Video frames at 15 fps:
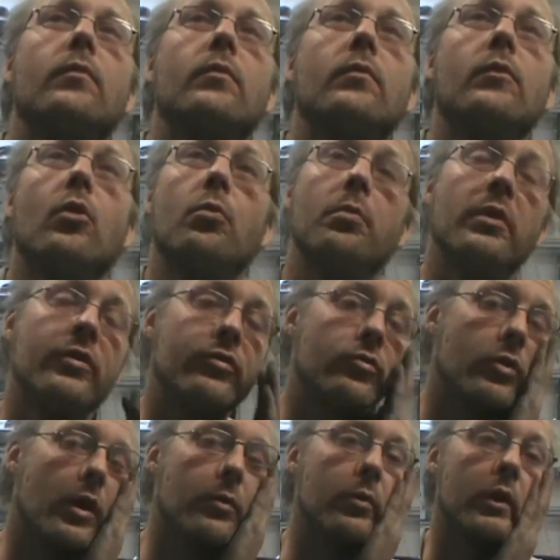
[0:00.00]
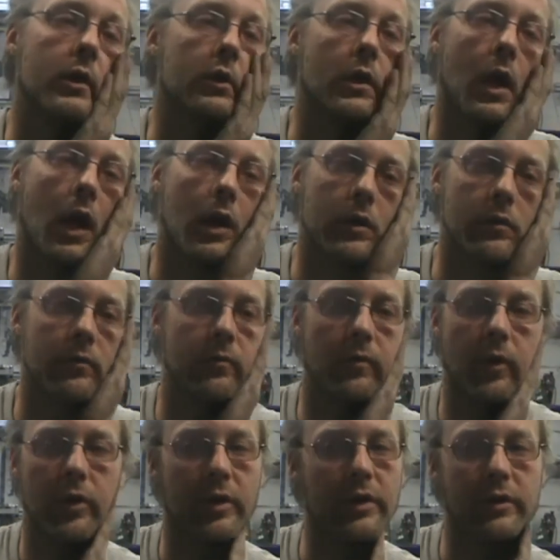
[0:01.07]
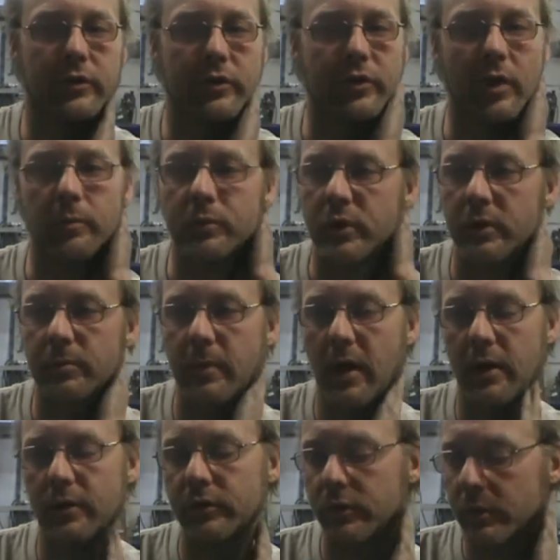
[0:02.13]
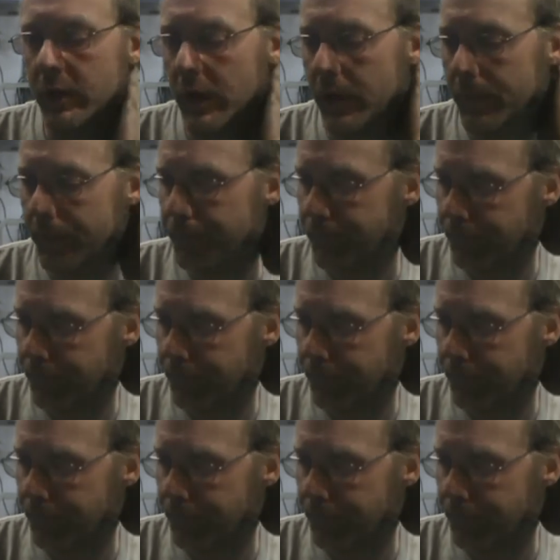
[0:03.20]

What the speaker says: No mystery, I read a lot, various subject matters, okay?